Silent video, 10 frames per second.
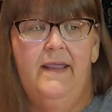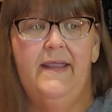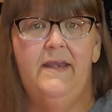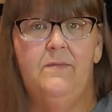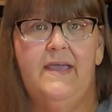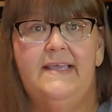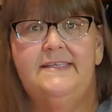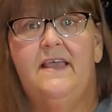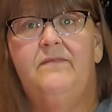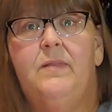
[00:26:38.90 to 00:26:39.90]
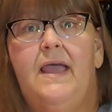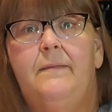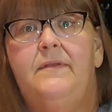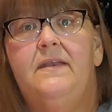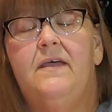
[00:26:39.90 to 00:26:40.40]
anyways, I've
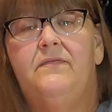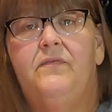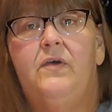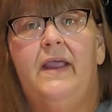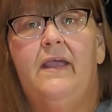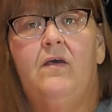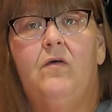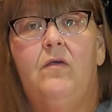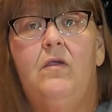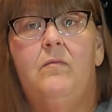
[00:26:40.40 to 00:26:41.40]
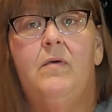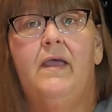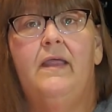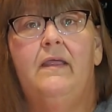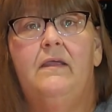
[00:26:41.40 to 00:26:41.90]
blabbed enough for now,
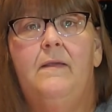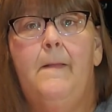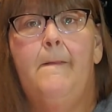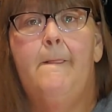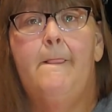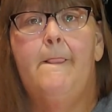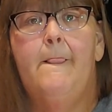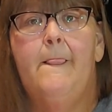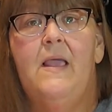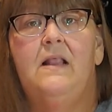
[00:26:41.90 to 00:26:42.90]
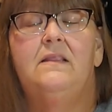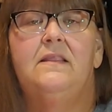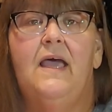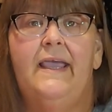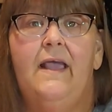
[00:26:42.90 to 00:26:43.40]
but
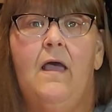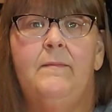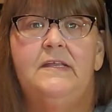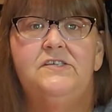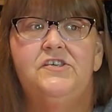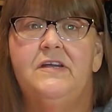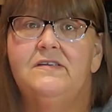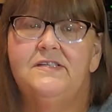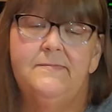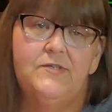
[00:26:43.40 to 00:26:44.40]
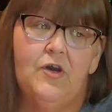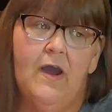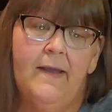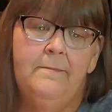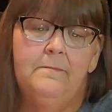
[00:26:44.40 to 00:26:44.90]
like, comment, share, and
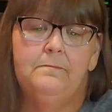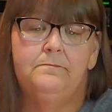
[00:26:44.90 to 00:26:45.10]
subscribe.